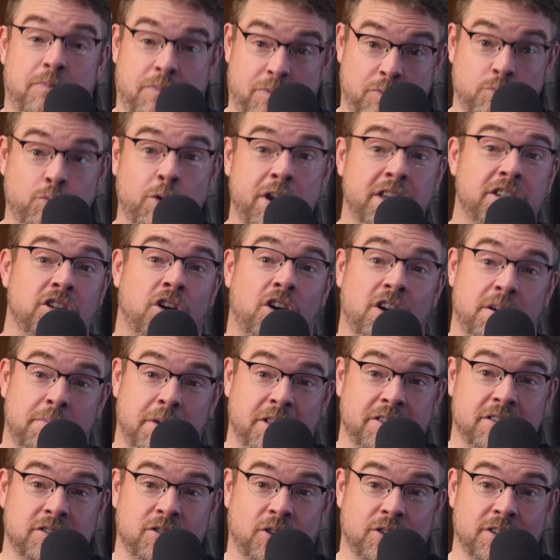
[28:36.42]
we talk
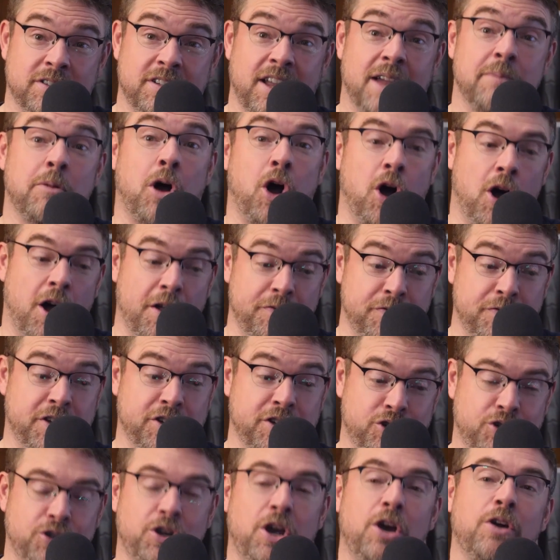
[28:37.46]
about this all the time on
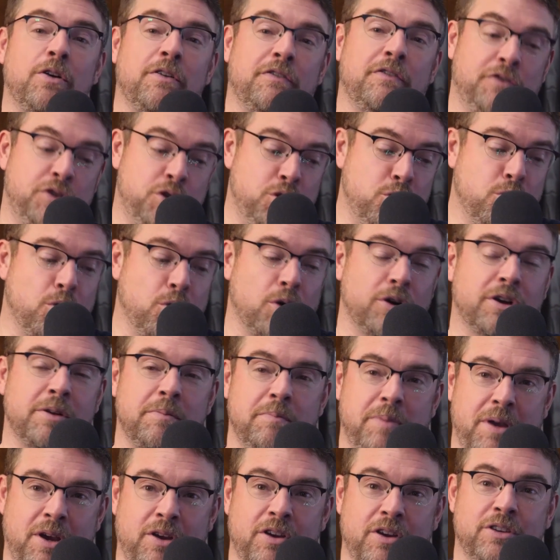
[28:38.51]
this show. If you are
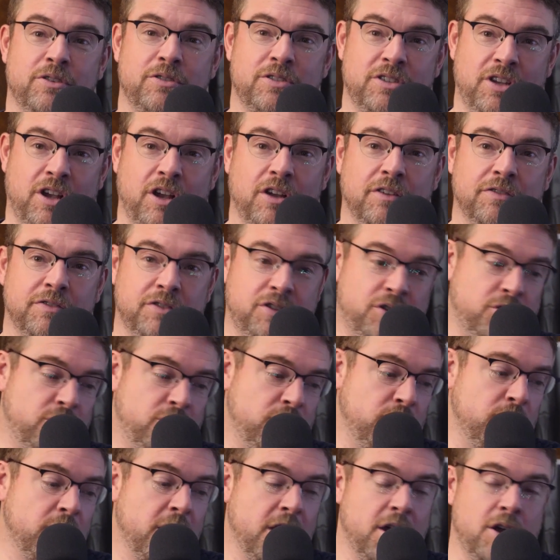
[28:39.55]
comparing yourself
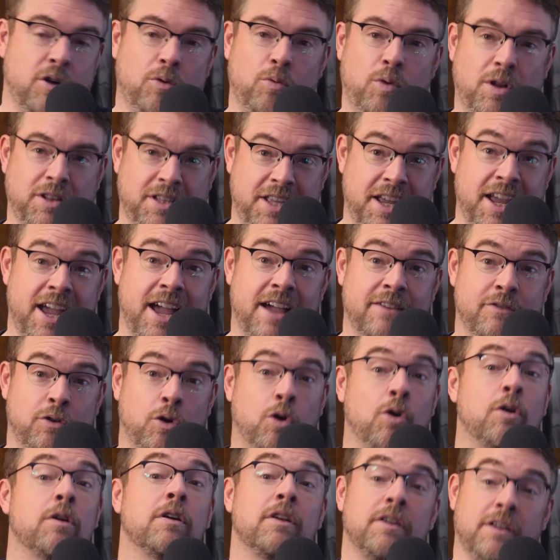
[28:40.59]
to what they have,
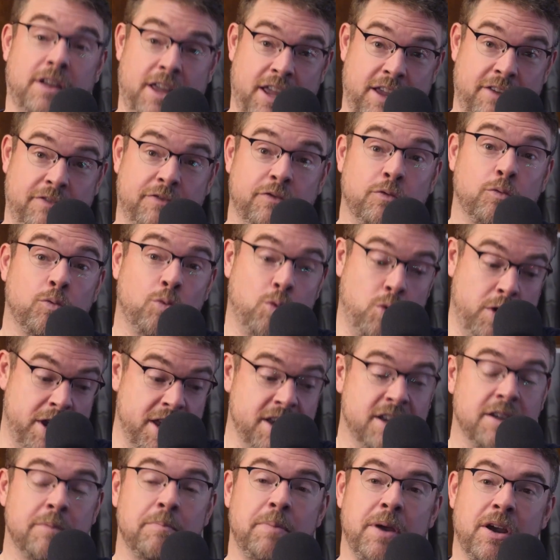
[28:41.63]
or if we
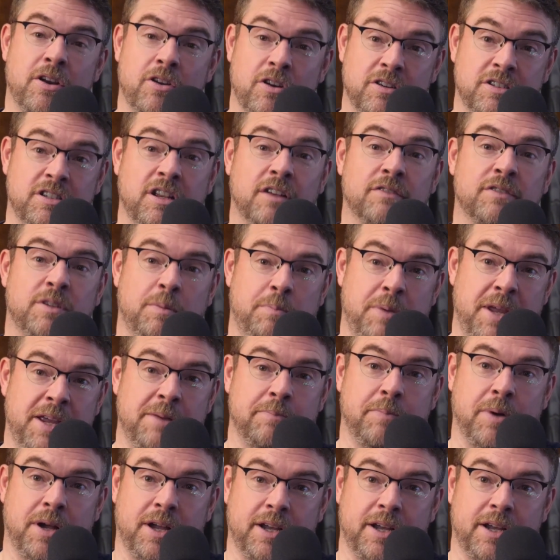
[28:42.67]
compared ourselves to Pink Bike,